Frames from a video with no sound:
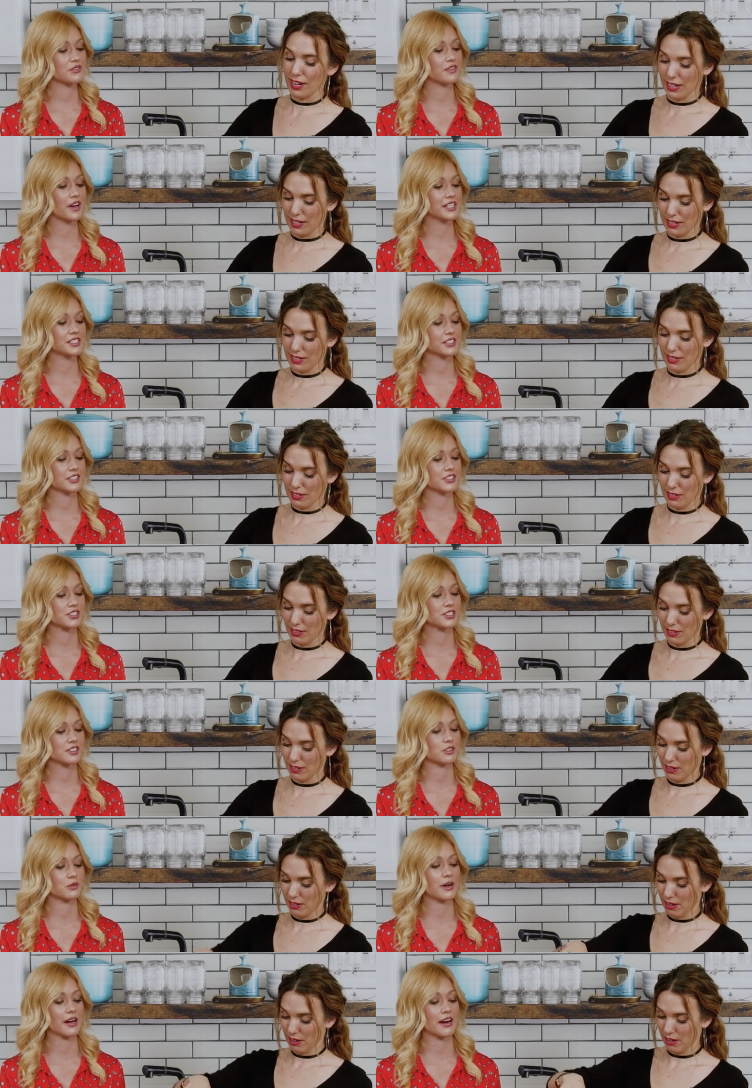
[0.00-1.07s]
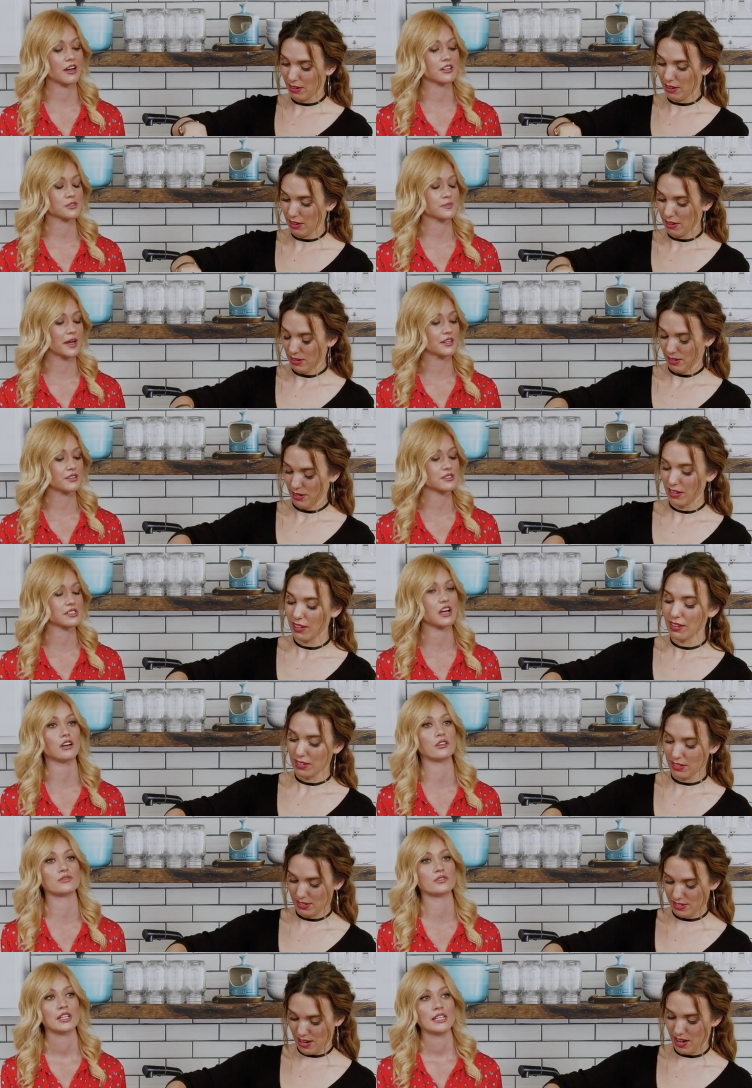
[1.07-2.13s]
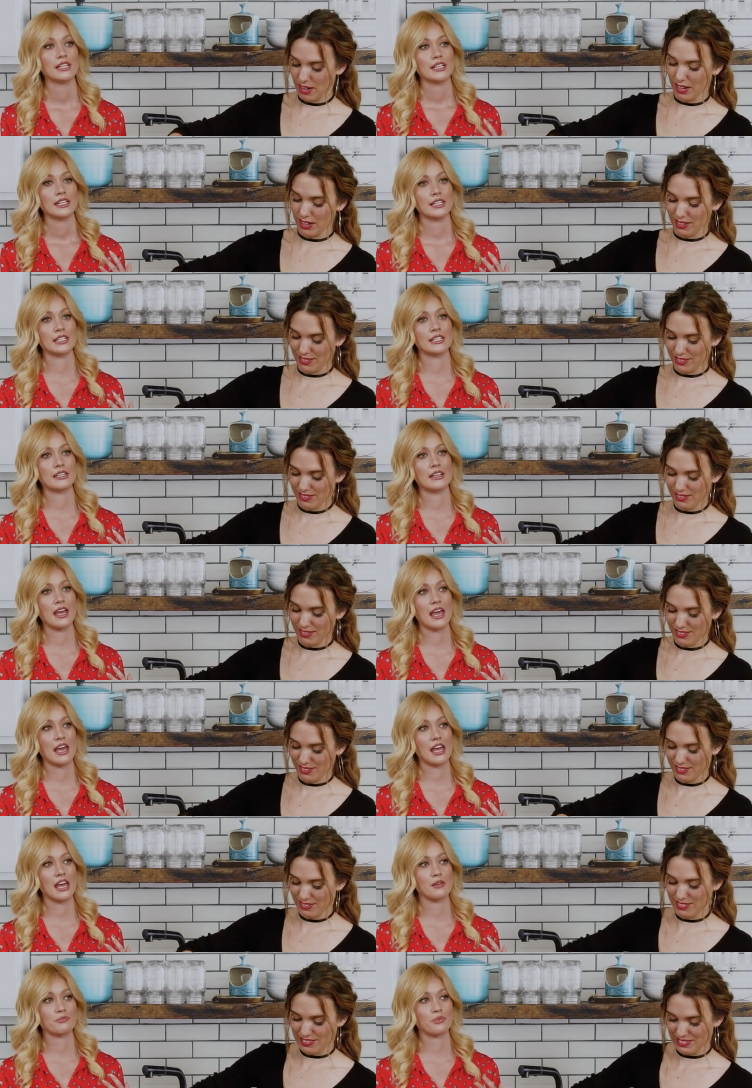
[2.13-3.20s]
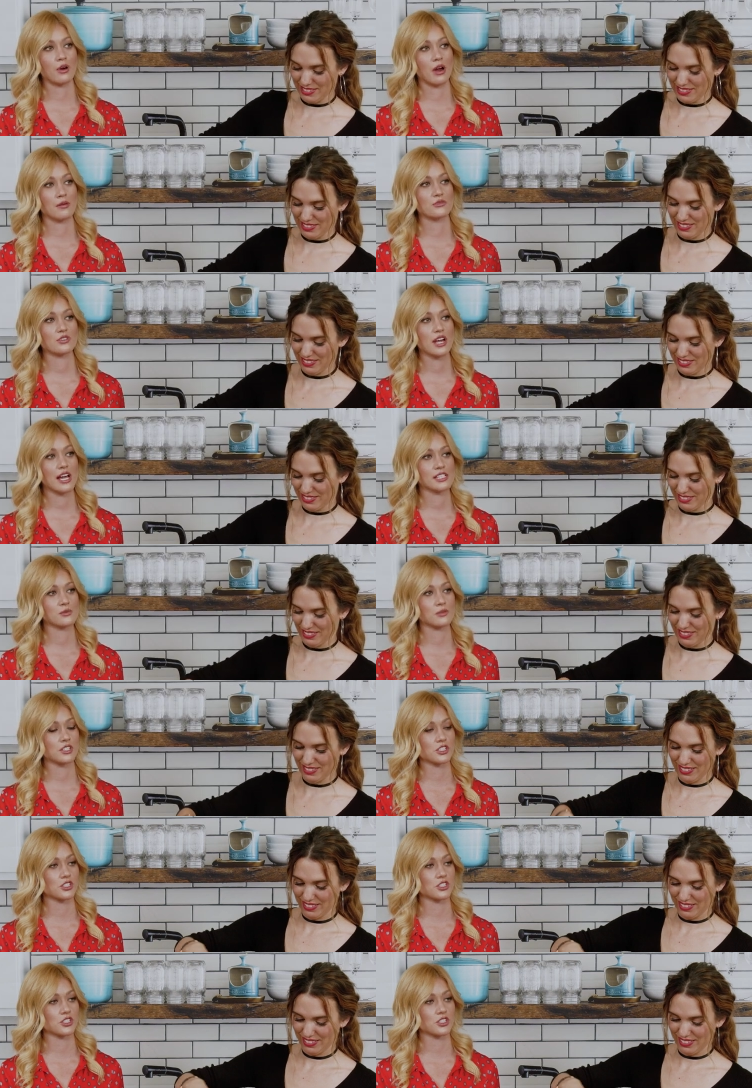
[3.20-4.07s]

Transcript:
Speaker 1: Got we it. find her, she's in a warehouse by herself. Got it. In a prom dress with